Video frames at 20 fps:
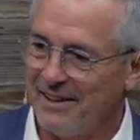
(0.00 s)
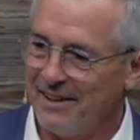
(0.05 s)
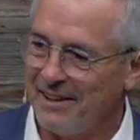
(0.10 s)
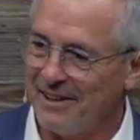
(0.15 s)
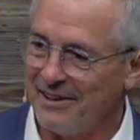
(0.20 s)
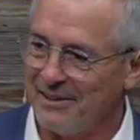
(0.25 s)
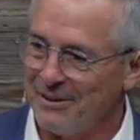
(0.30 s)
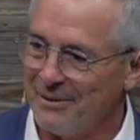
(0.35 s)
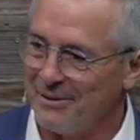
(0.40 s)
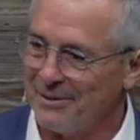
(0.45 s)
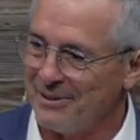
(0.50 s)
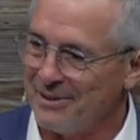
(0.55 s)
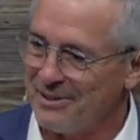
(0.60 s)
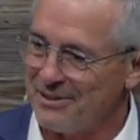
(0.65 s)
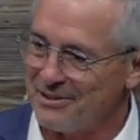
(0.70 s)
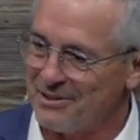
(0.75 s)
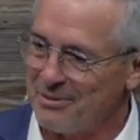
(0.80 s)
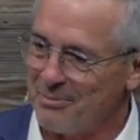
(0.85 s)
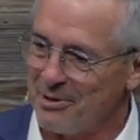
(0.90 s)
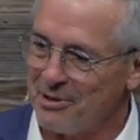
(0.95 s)
I don't know,
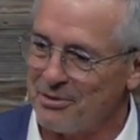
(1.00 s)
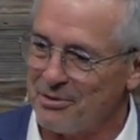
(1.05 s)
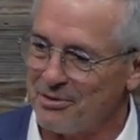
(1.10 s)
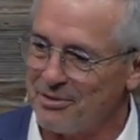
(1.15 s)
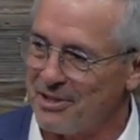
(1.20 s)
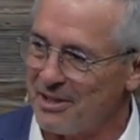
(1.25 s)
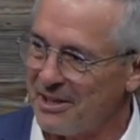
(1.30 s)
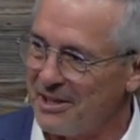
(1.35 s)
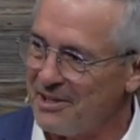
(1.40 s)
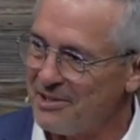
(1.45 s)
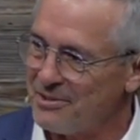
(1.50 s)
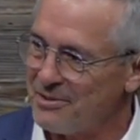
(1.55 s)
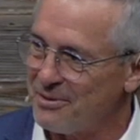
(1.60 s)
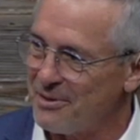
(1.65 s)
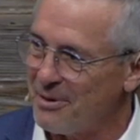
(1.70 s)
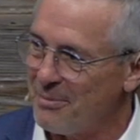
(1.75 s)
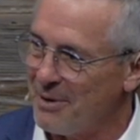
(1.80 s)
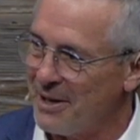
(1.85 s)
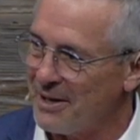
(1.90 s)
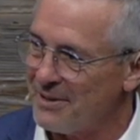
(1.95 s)
there's some interesting
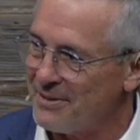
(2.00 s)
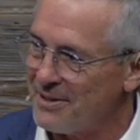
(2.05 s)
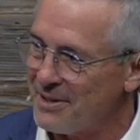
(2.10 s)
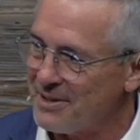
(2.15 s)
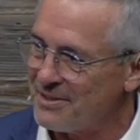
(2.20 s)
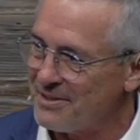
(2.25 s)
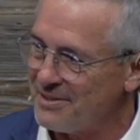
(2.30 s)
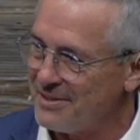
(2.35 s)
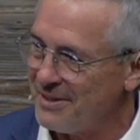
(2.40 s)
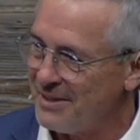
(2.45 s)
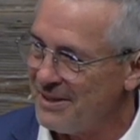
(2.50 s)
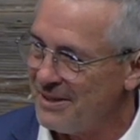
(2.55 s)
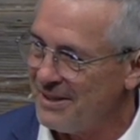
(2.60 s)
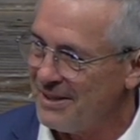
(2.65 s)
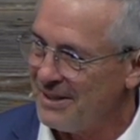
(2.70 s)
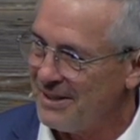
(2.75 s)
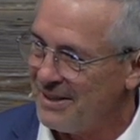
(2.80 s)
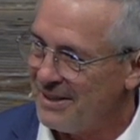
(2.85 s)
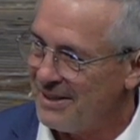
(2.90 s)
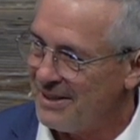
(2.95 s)
history about this.
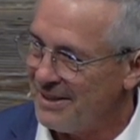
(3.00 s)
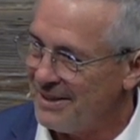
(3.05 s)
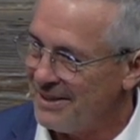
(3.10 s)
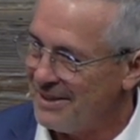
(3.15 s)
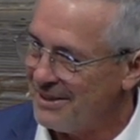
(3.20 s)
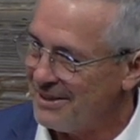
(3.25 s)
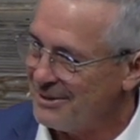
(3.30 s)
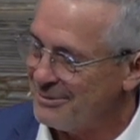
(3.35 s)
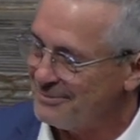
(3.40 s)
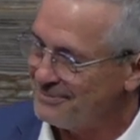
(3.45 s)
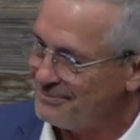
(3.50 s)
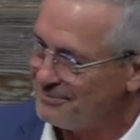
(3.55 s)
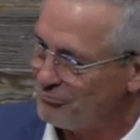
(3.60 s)
What